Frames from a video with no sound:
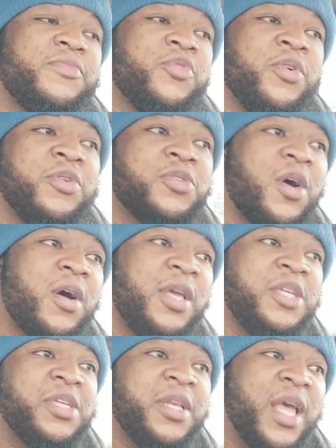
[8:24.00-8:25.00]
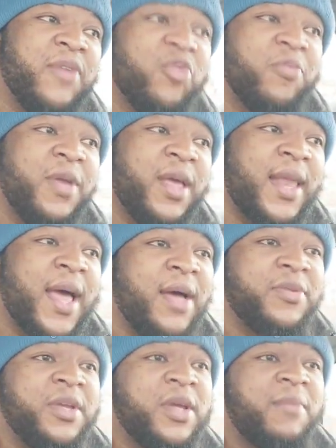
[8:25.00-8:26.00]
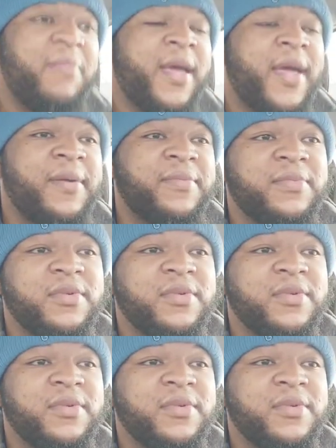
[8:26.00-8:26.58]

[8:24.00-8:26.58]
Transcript: Real talk, he should never be allowed to come back.